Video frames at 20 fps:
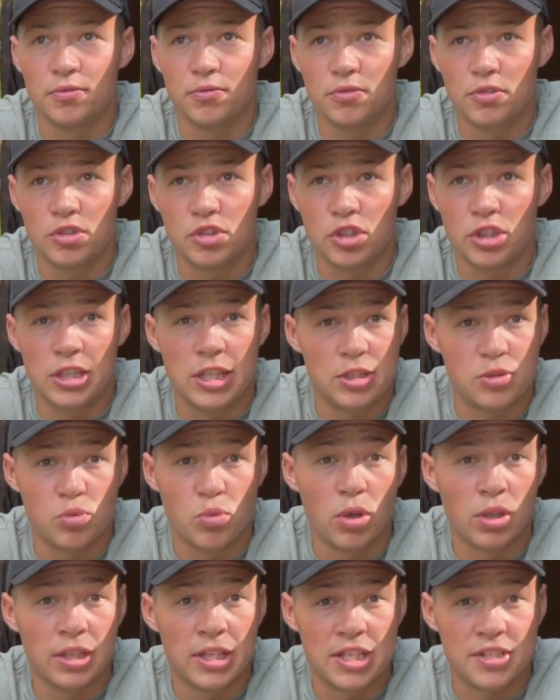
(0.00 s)
so that's
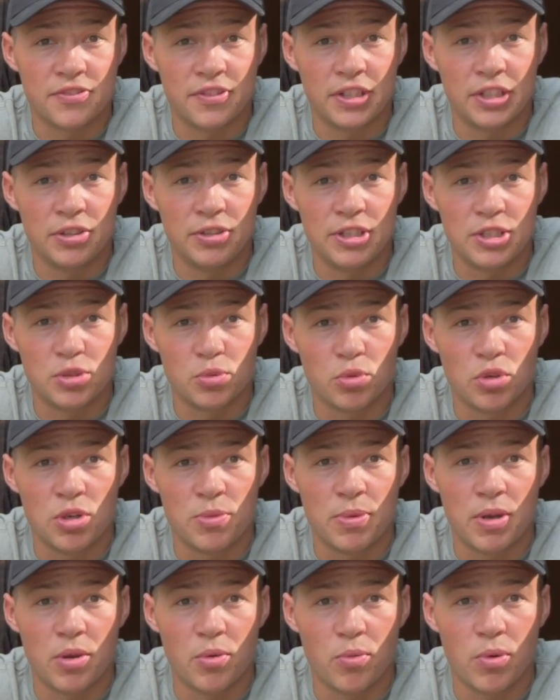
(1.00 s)
one less thing you need to worry
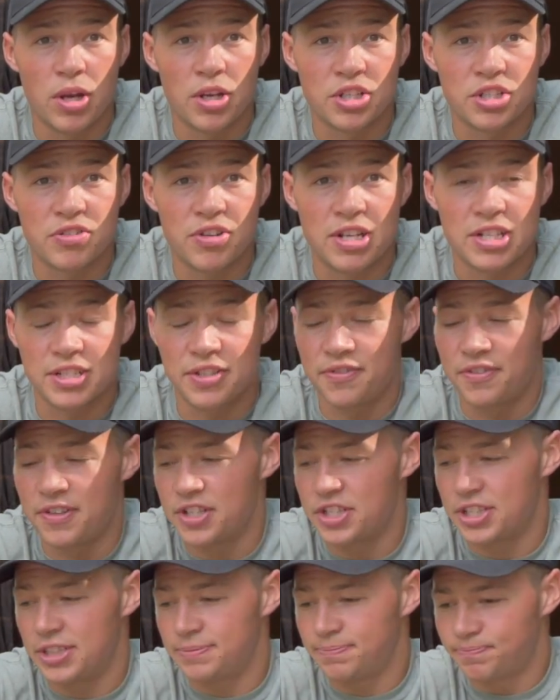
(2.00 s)
about whilst you're actually
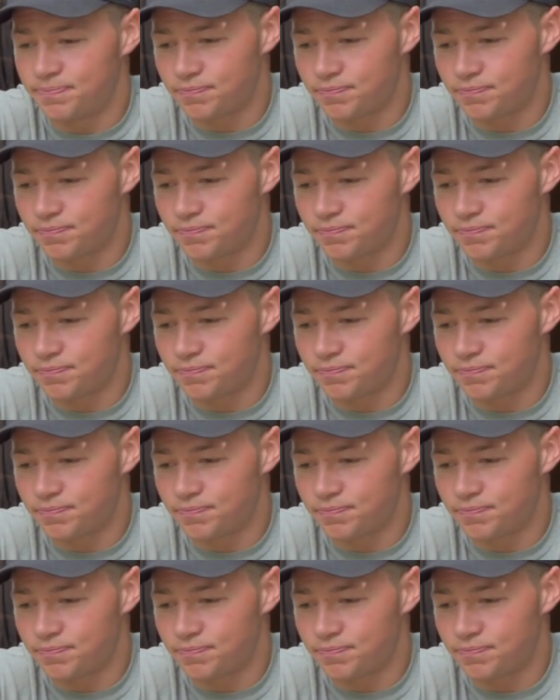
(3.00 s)
fishing.